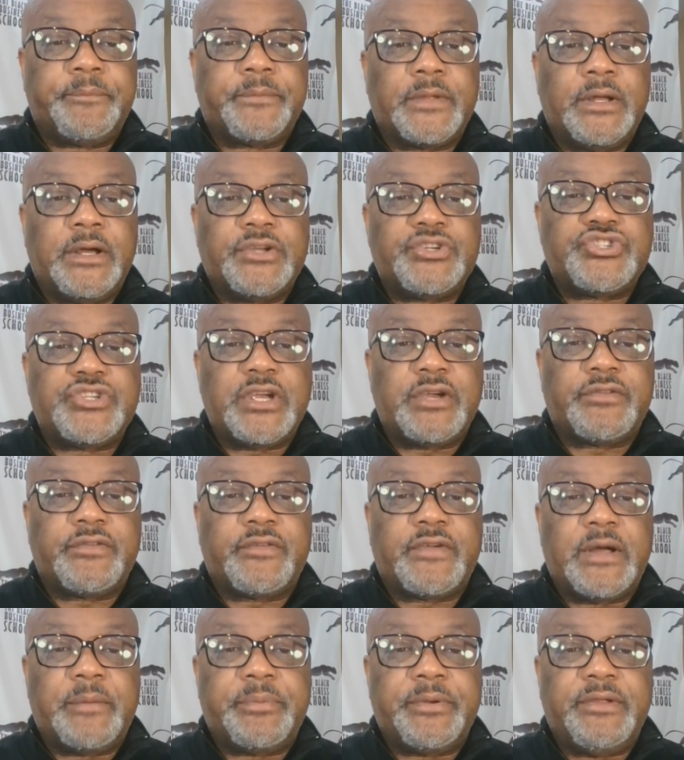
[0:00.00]
Uh, shares of
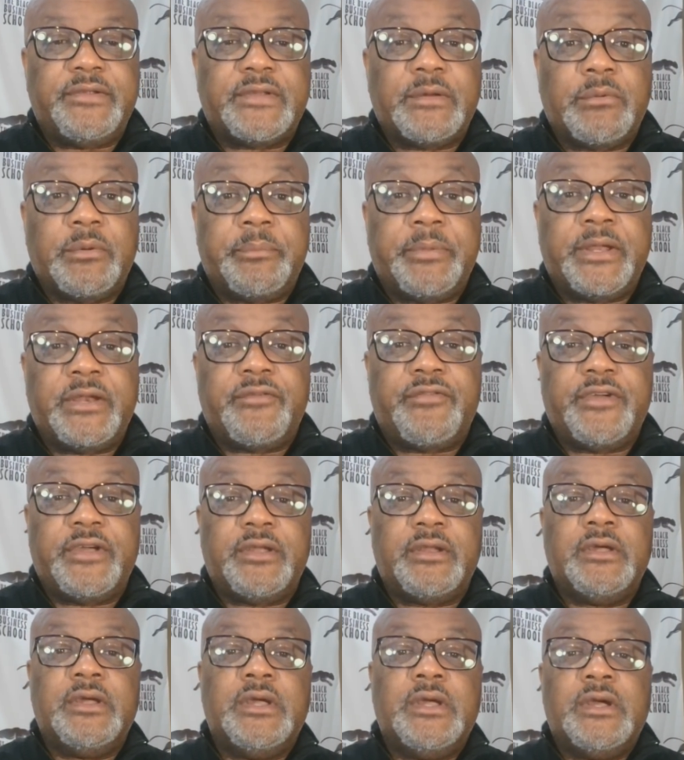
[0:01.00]
companies that would benefit